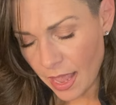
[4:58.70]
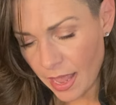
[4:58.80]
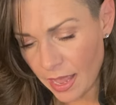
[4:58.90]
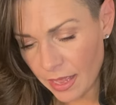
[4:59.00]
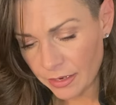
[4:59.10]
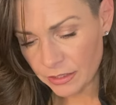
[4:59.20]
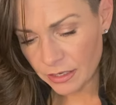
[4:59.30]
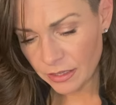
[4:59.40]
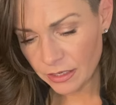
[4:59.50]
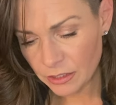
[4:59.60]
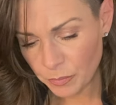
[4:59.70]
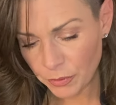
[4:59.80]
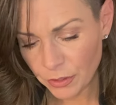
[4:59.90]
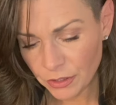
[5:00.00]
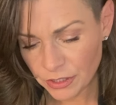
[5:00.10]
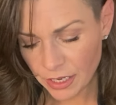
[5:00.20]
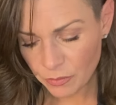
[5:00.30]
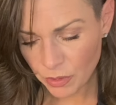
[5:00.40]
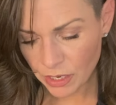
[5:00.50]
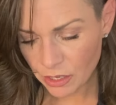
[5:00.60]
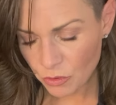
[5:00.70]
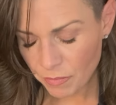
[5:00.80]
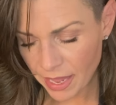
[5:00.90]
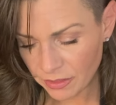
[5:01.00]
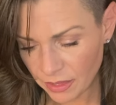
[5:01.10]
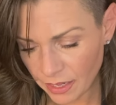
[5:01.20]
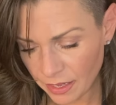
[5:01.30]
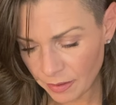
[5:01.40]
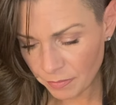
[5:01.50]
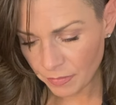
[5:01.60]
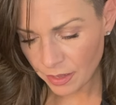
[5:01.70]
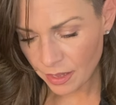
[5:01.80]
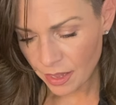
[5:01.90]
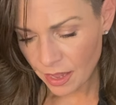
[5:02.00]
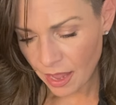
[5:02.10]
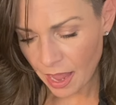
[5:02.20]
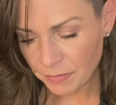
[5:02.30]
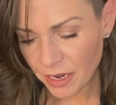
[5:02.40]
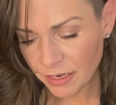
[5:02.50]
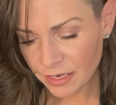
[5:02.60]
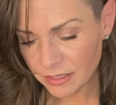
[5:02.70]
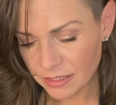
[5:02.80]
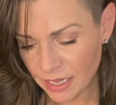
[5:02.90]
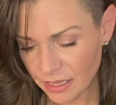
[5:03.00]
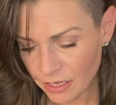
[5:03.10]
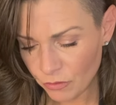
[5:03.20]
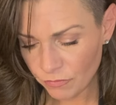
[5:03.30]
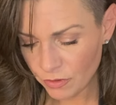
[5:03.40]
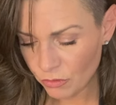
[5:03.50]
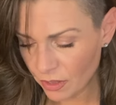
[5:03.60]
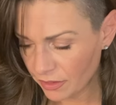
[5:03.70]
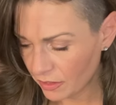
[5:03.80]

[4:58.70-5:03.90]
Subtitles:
And this person, when you met them, I'm not going to say that you thought